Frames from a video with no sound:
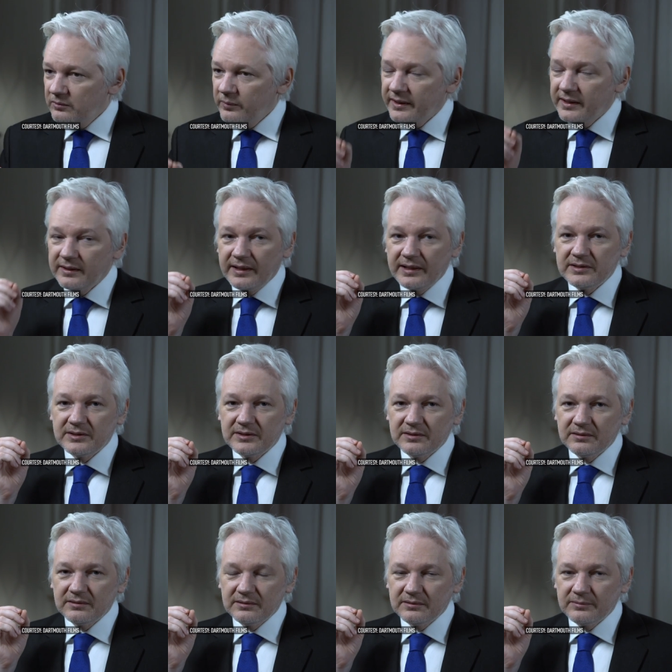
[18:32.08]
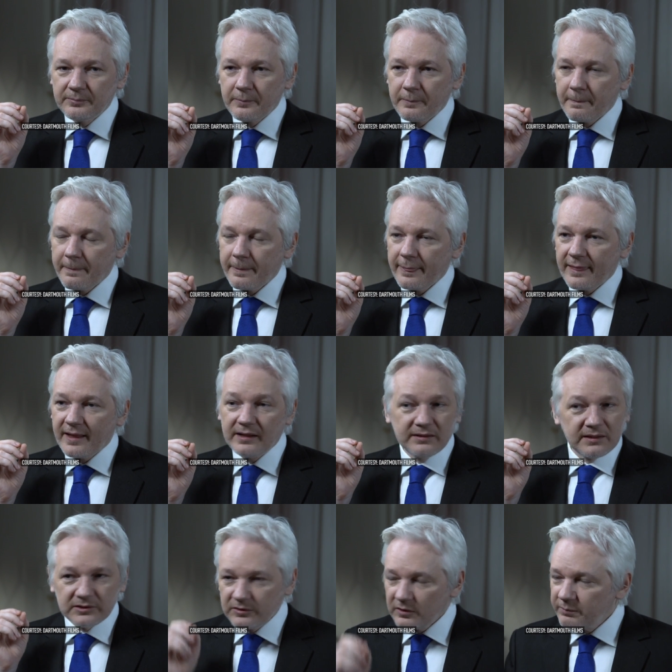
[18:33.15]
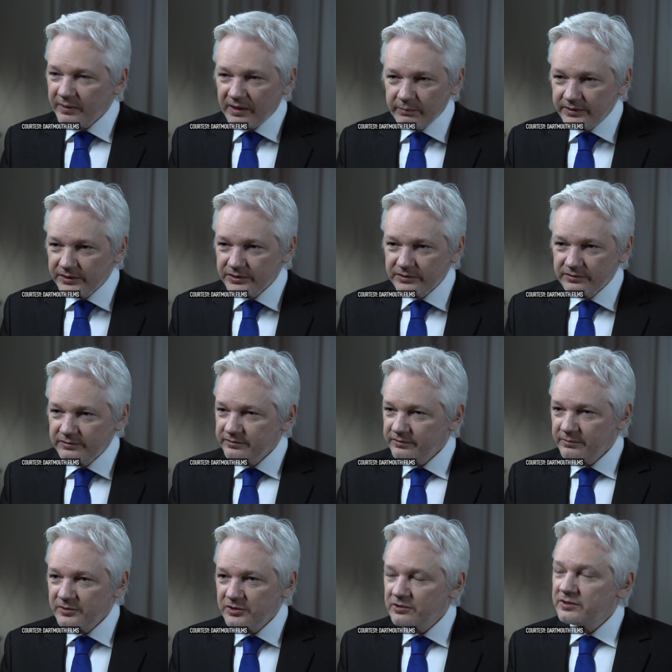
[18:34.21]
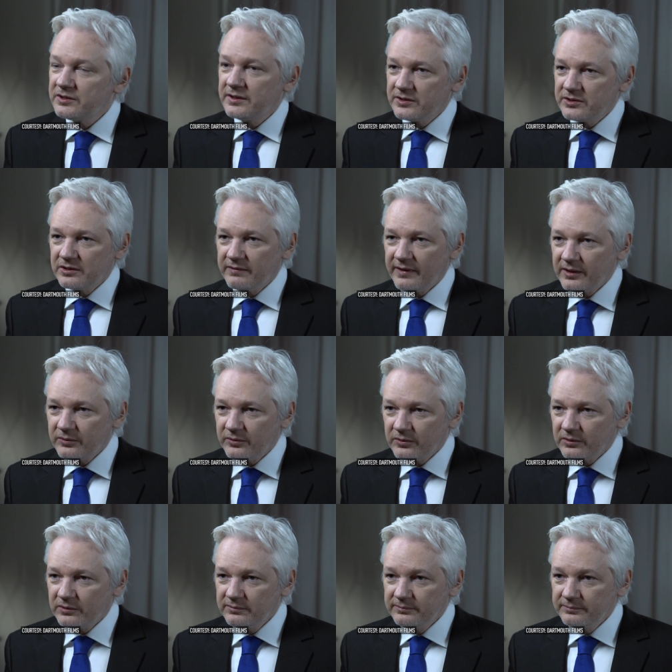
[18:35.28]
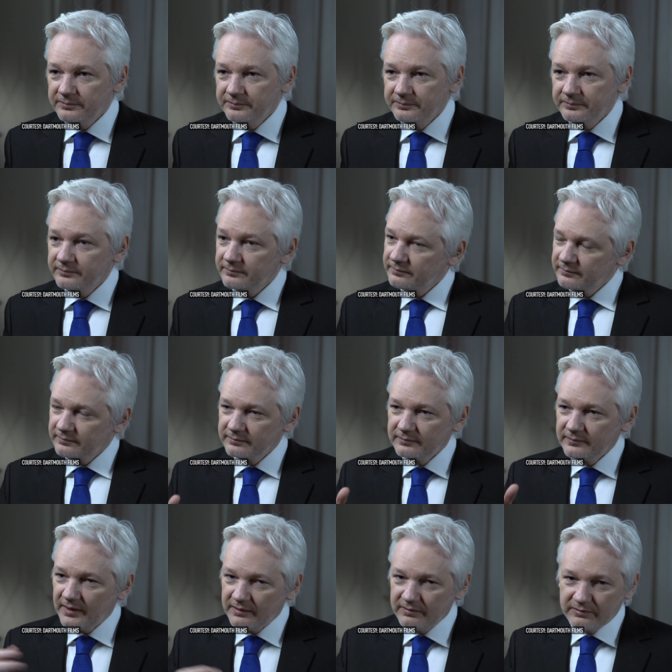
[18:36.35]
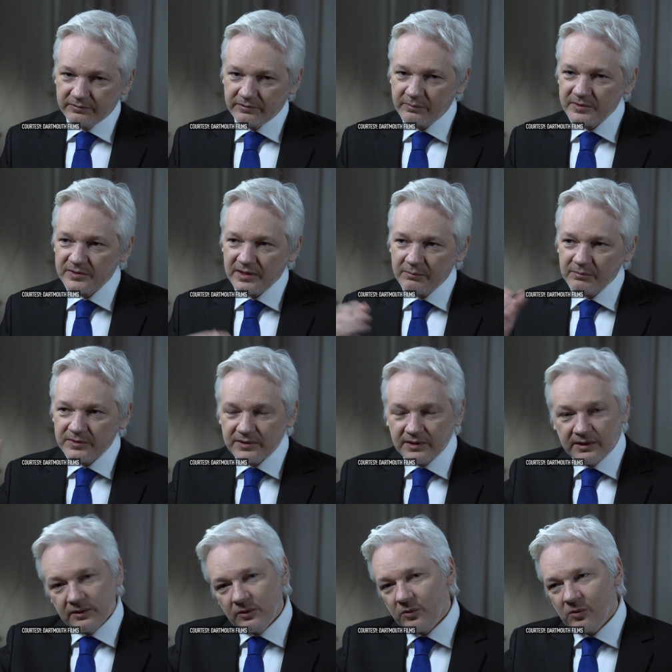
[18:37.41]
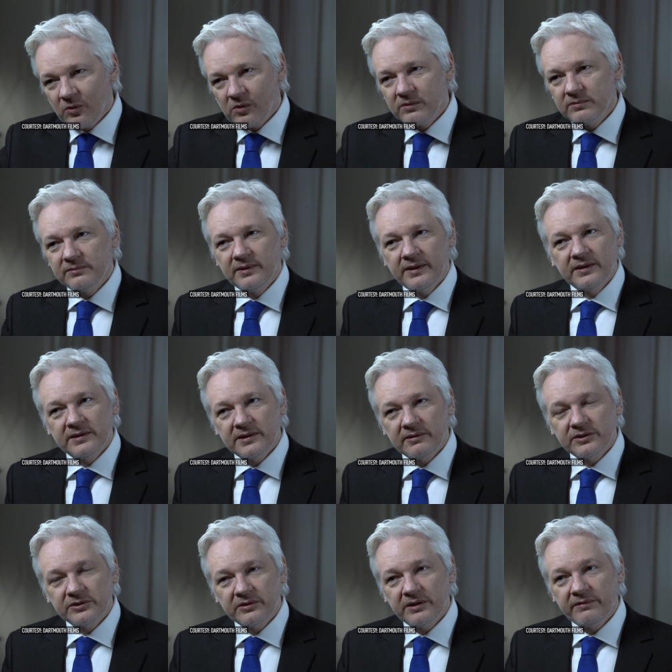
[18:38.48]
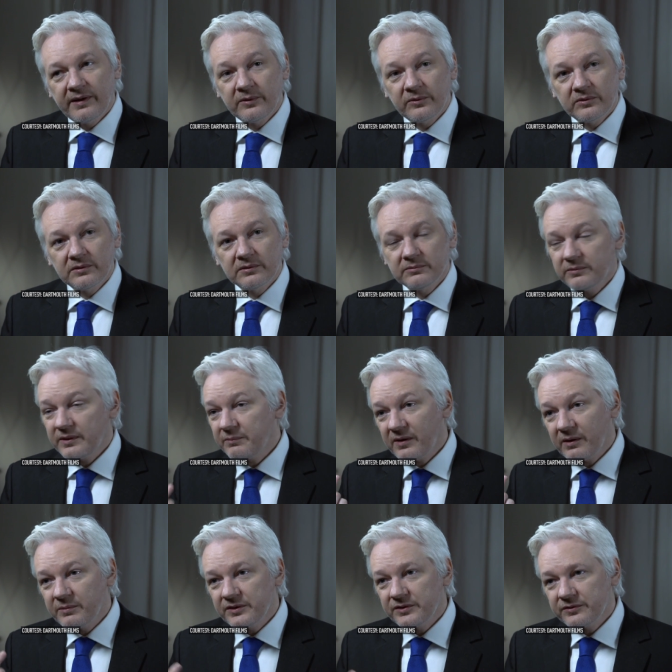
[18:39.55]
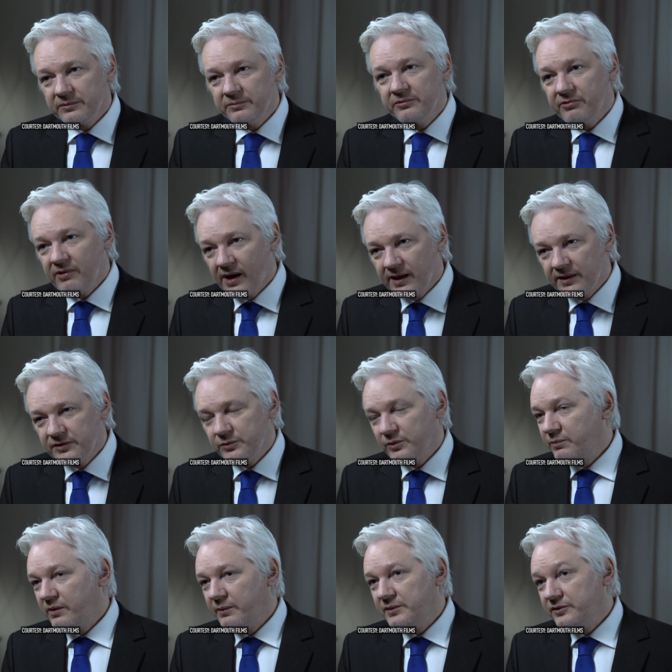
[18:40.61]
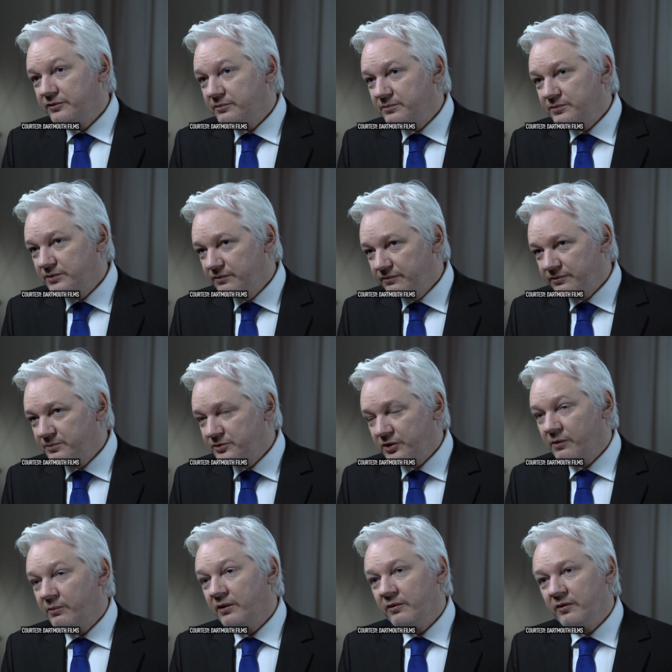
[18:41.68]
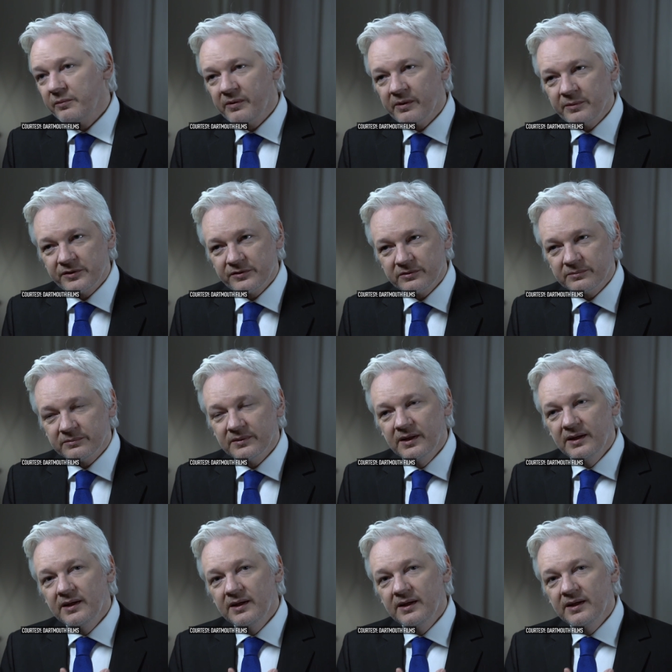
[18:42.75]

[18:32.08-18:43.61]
Wikileaks does not publish from the jurisdiction of Ecuador, from this embassy, or in the territory of Ecuador. We publish from France, we publish from Germany, we publish from